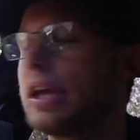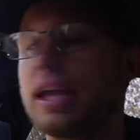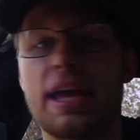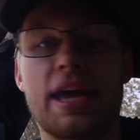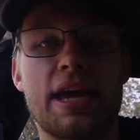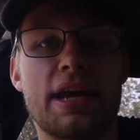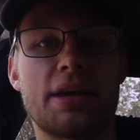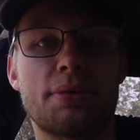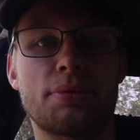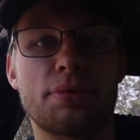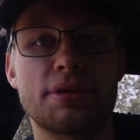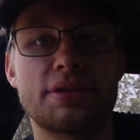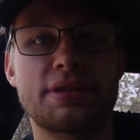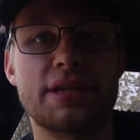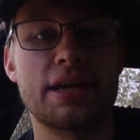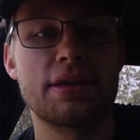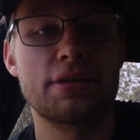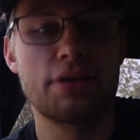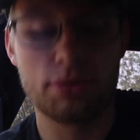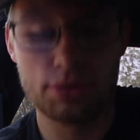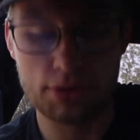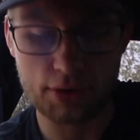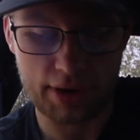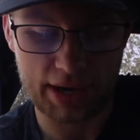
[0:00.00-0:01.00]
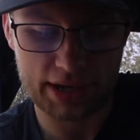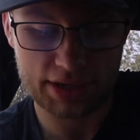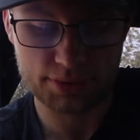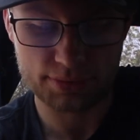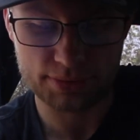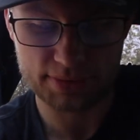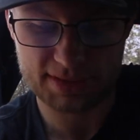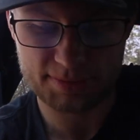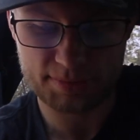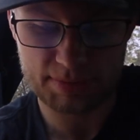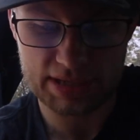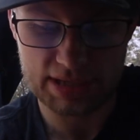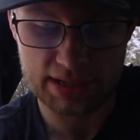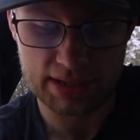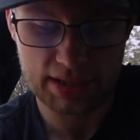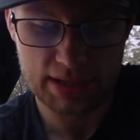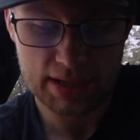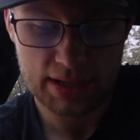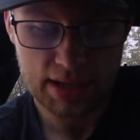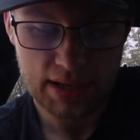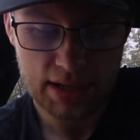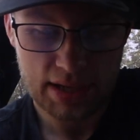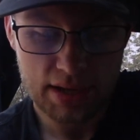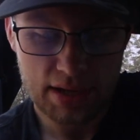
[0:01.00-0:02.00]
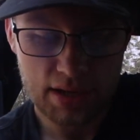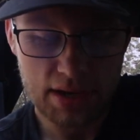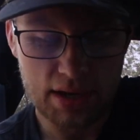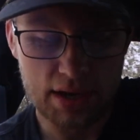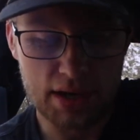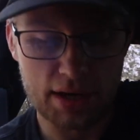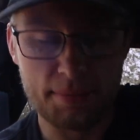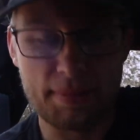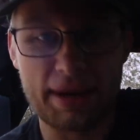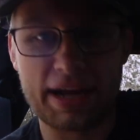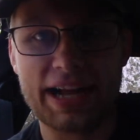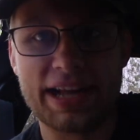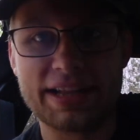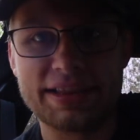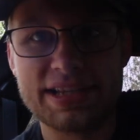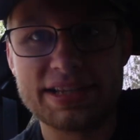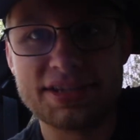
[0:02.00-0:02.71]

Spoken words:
and it will tell you your actual speed. I got